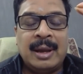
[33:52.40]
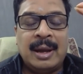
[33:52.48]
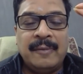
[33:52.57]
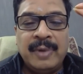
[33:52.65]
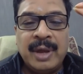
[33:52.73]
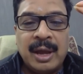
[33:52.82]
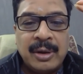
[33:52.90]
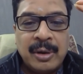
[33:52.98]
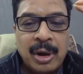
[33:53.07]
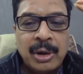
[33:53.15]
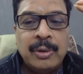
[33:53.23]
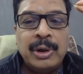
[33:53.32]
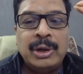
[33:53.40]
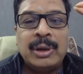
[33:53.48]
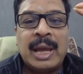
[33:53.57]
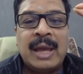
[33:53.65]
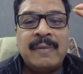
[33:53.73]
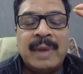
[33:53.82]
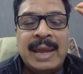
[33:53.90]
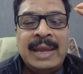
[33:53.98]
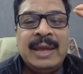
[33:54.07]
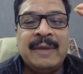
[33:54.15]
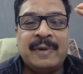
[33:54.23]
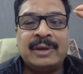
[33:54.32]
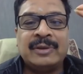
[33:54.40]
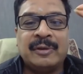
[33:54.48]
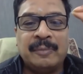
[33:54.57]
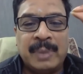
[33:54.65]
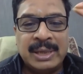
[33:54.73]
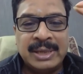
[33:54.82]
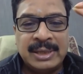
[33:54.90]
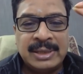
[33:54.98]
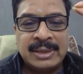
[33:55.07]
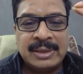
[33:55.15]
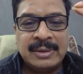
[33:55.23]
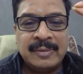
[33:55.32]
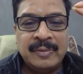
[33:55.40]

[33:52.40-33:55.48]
we are not going to have any effects of budgets.